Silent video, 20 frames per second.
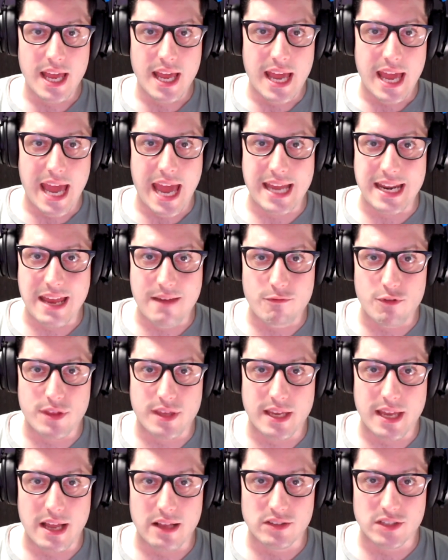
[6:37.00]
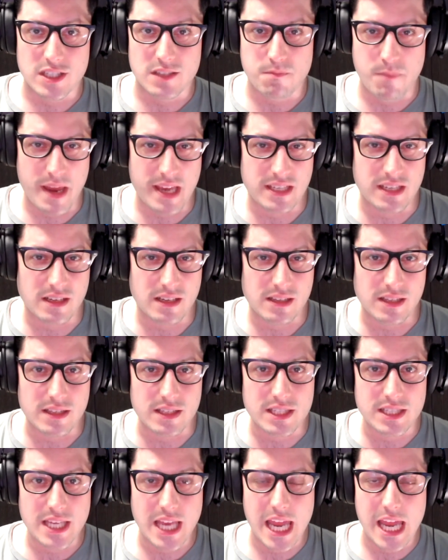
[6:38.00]
and everything else is basically the
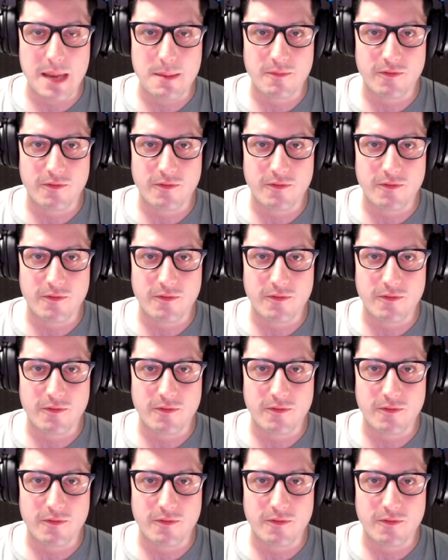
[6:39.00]
same.